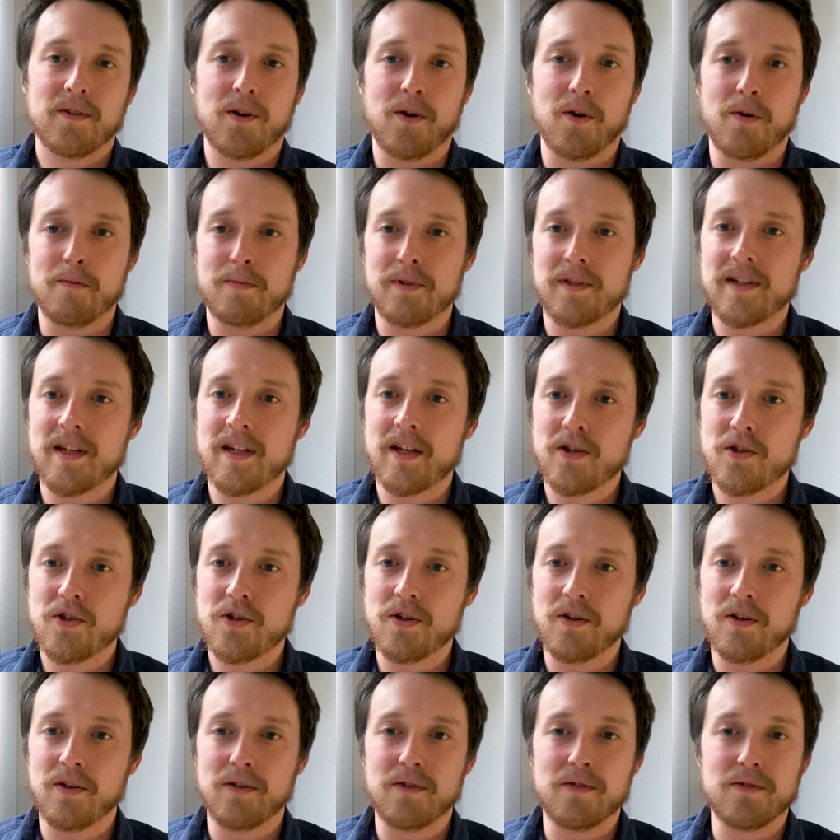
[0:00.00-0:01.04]

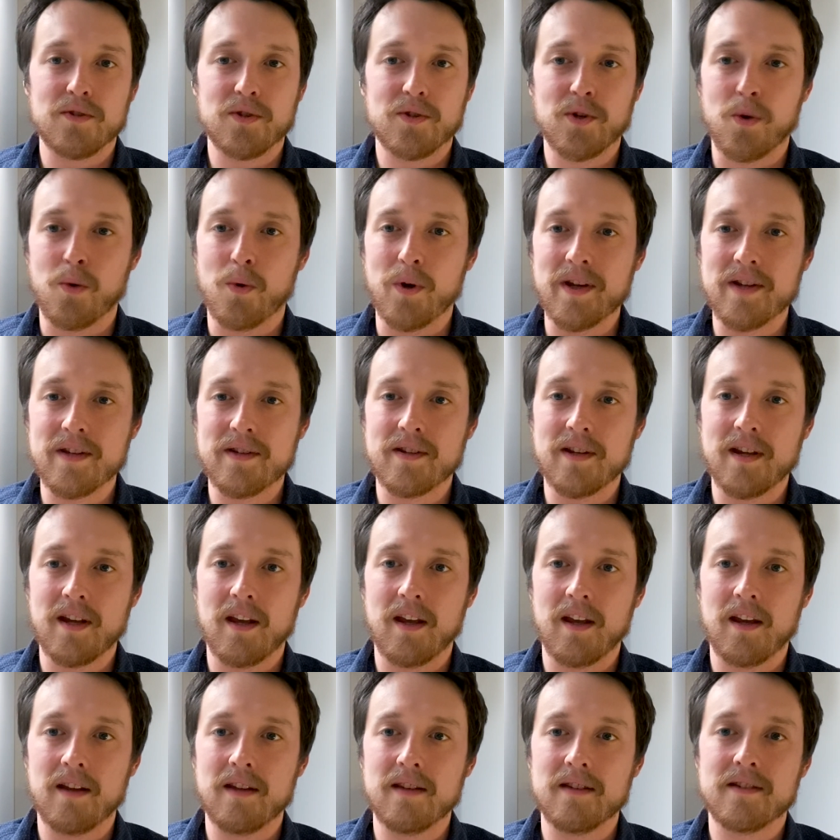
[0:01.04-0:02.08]
competitions,
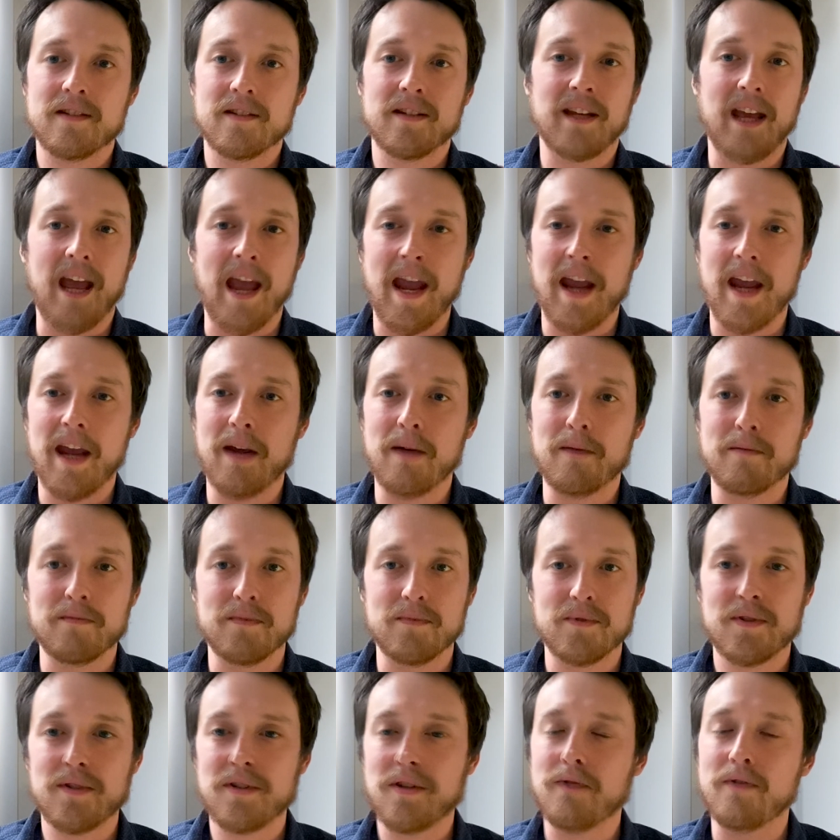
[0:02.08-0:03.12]
quizzes,
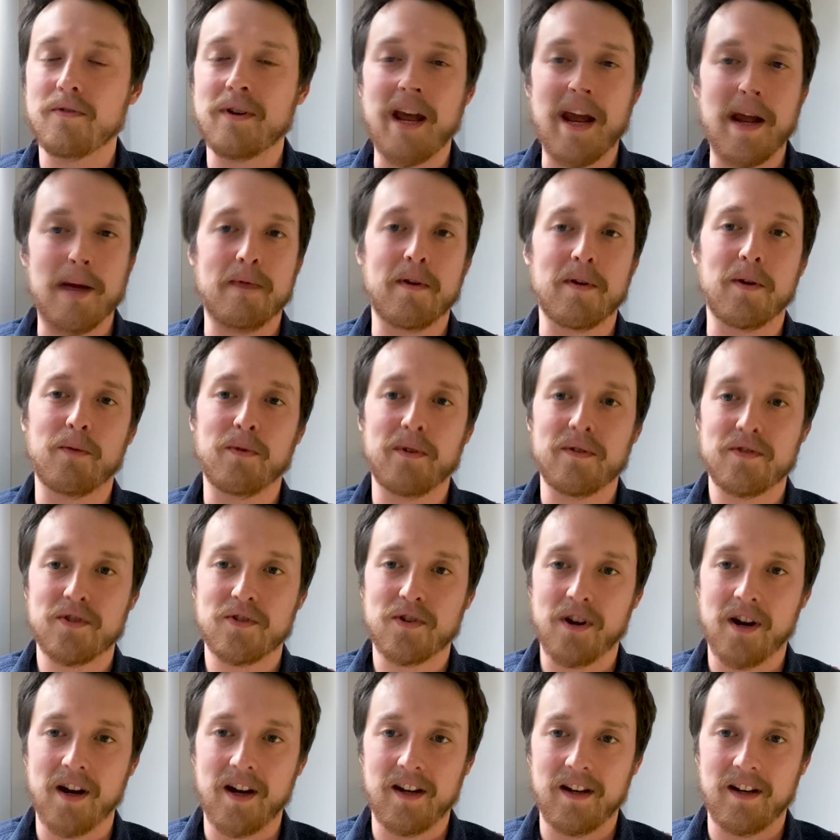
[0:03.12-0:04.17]
games, you name it, we've
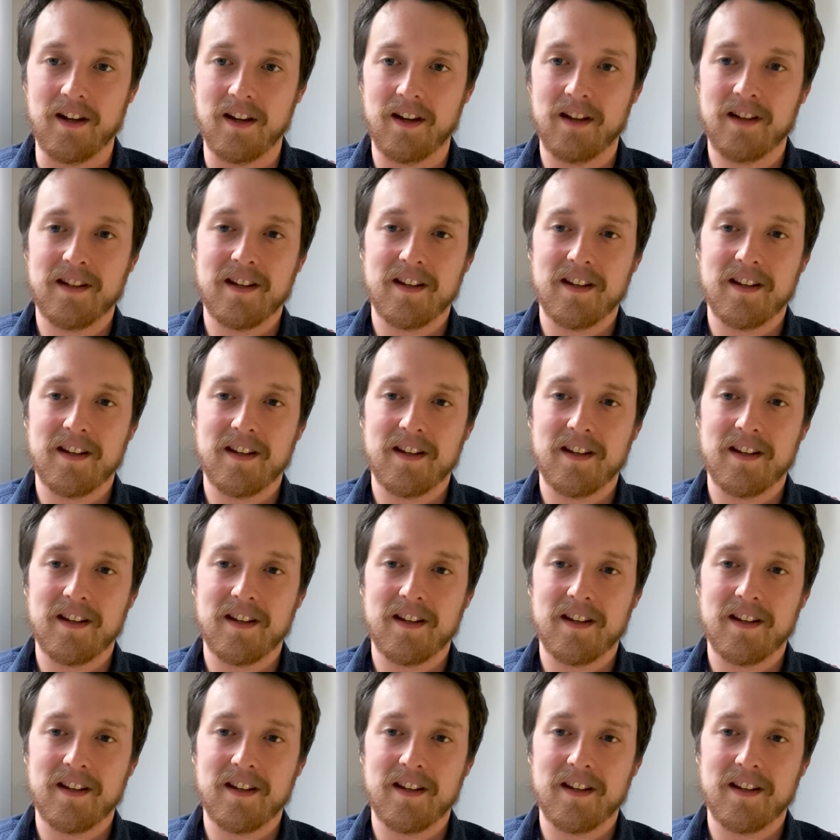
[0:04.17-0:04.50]
tried it.